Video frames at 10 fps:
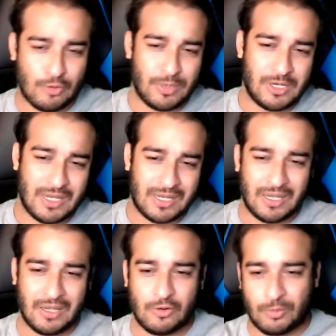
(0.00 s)
media
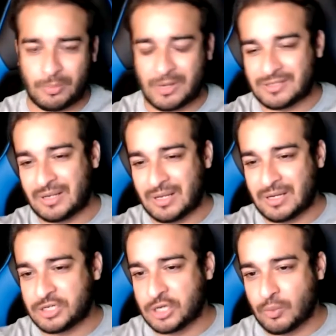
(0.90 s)
kit or
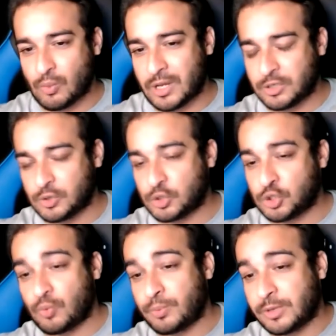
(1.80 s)
presentation where you
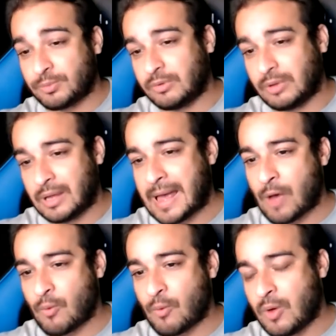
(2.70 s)
show people
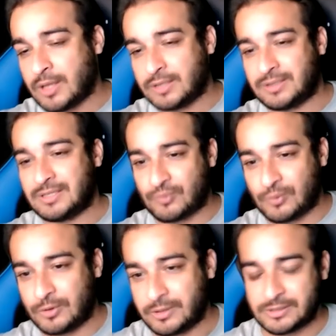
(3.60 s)
how this
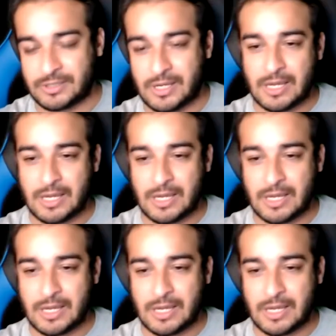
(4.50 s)
works